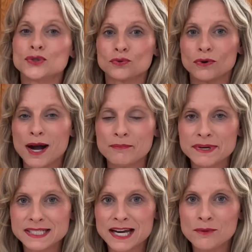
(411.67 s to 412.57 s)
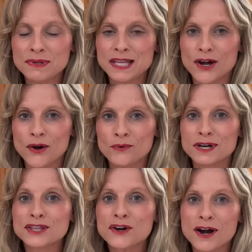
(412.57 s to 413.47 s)
Drop it down
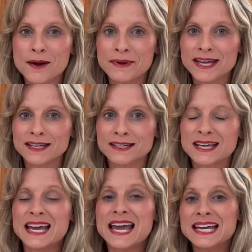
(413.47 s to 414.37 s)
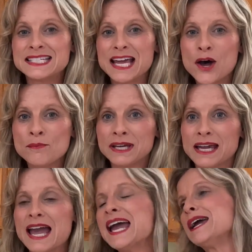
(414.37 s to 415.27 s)
below with a comment and tell
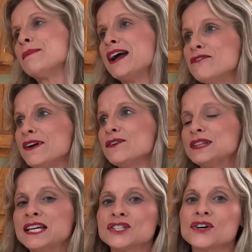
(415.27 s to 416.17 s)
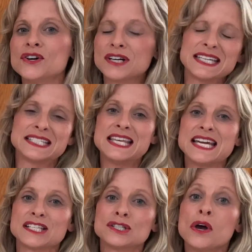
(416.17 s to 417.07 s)
me, hey, my favorite thing to cook is
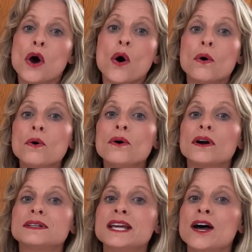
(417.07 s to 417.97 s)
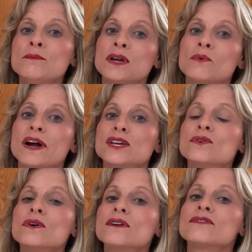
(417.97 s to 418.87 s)
this. Or tell me
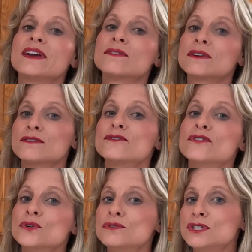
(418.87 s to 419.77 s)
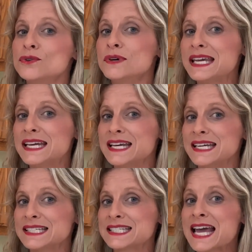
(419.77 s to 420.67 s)
what your favorite food to
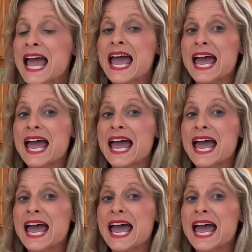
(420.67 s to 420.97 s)
eat is.